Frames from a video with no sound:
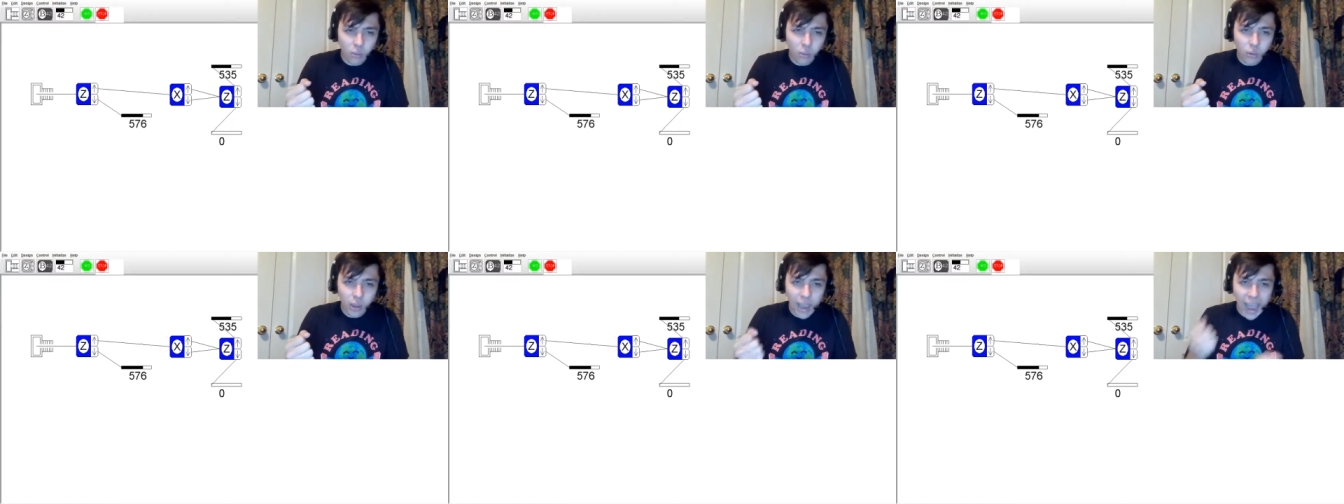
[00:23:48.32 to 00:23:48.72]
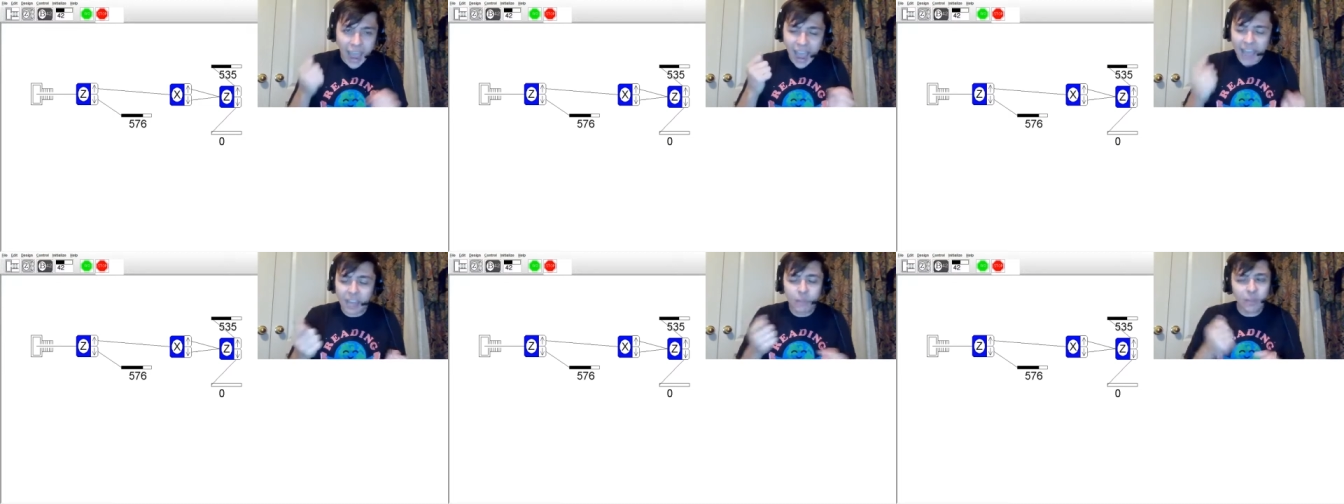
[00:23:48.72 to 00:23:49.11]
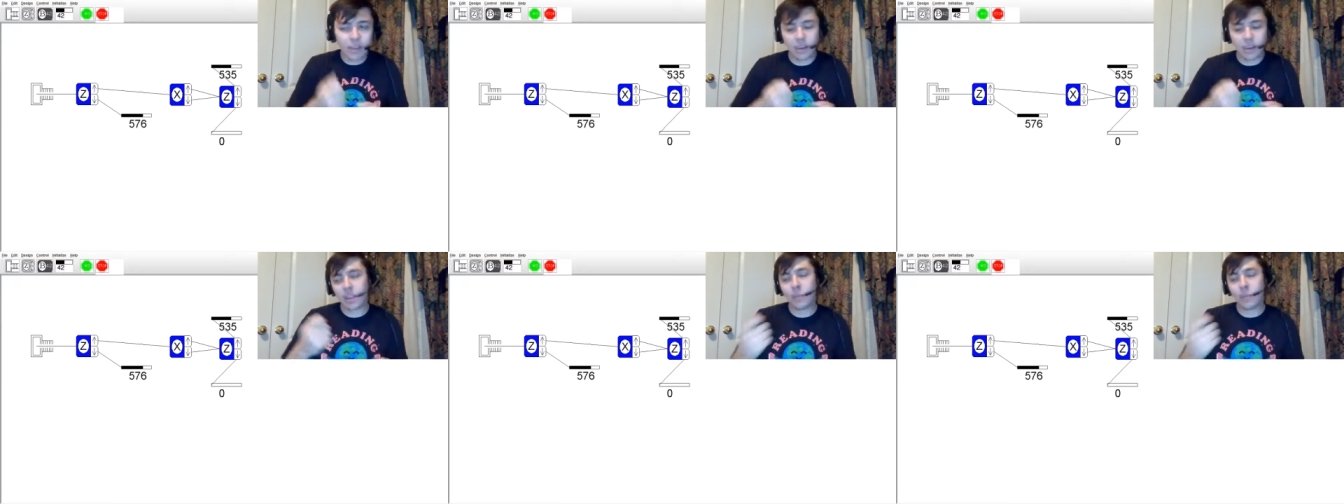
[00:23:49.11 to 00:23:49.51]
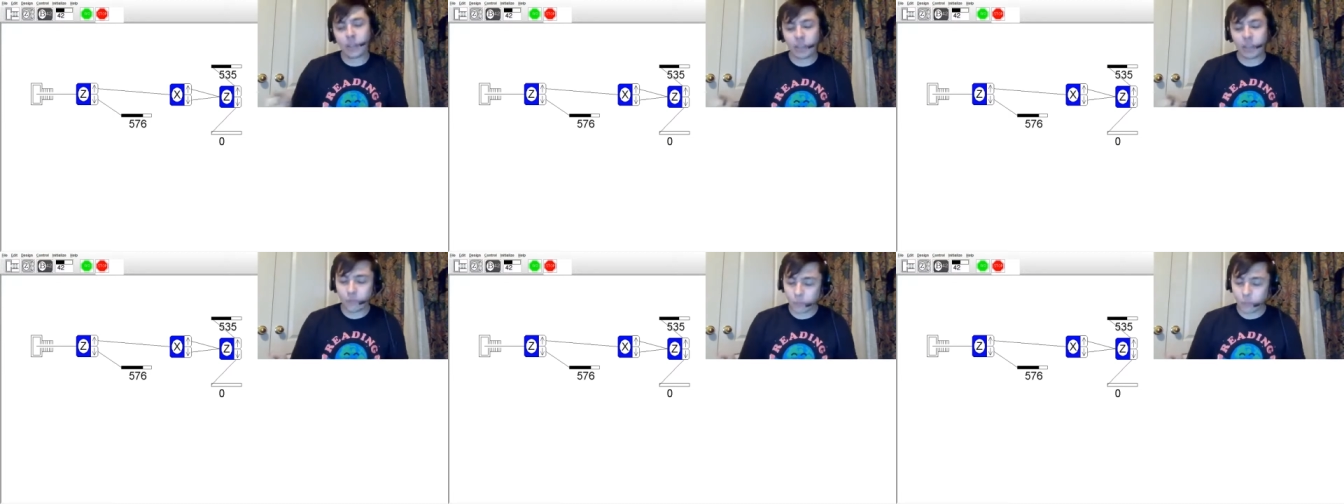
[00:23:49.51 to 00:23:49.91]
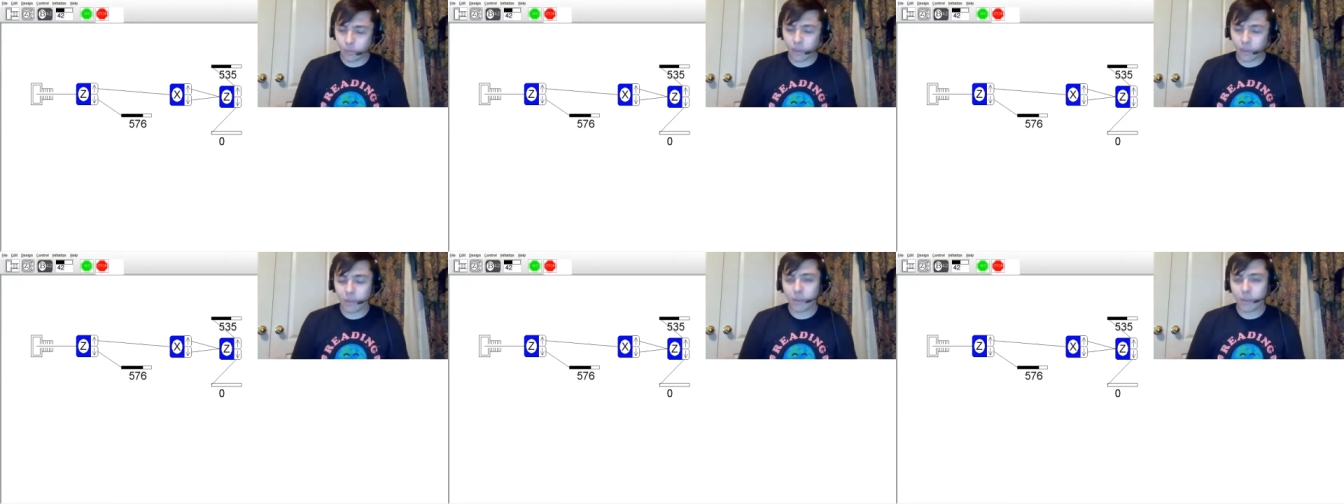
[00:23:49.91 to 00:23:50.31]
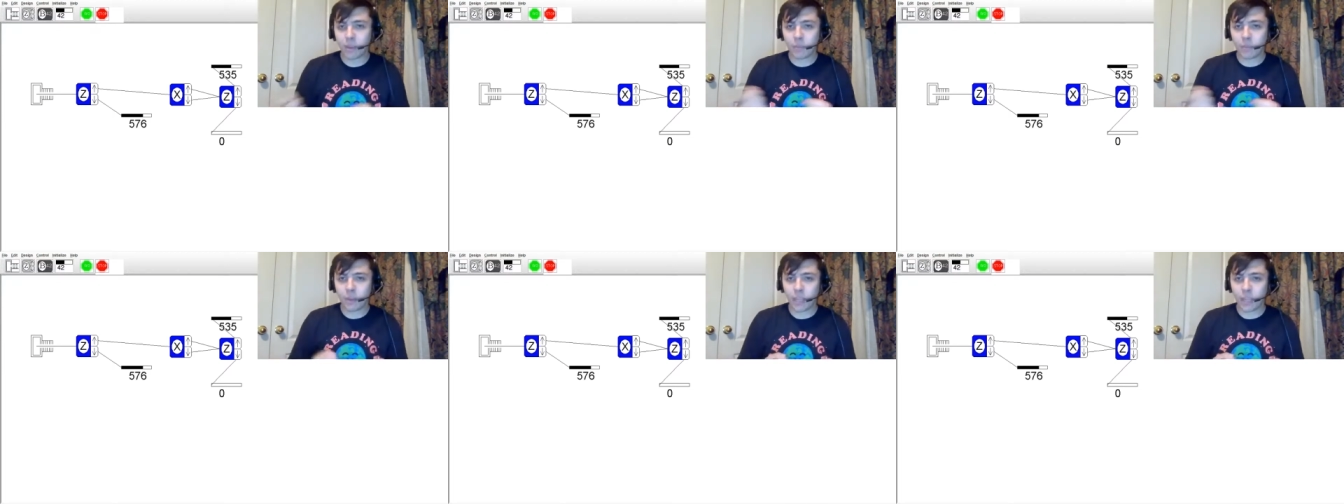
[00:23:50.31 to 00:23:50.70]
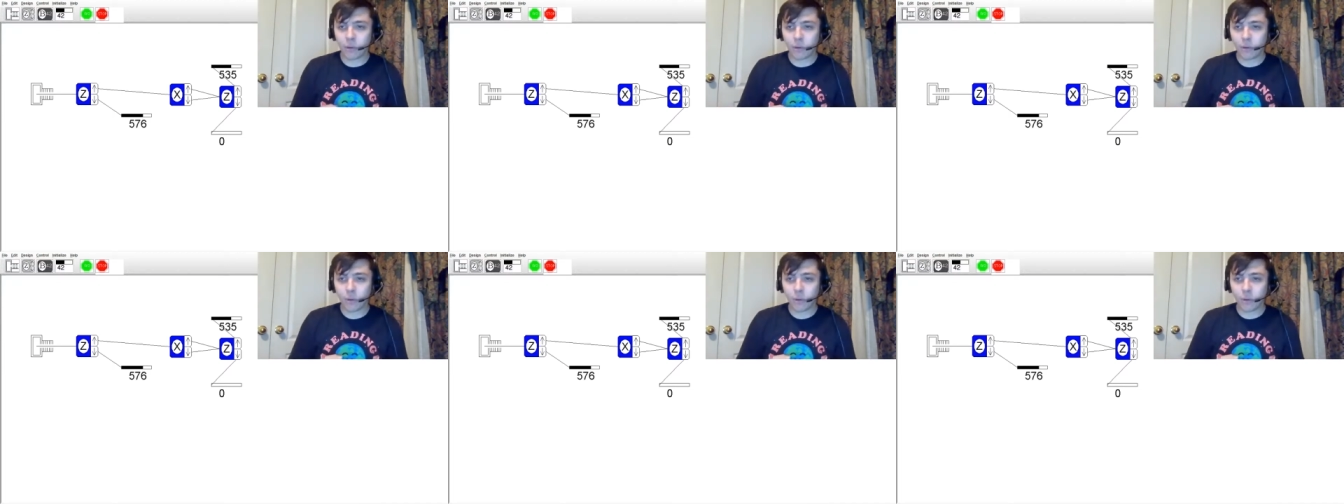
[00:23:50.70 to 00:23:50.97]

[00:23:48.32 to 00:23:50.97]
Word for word: atoms see something different between spin up and spin down.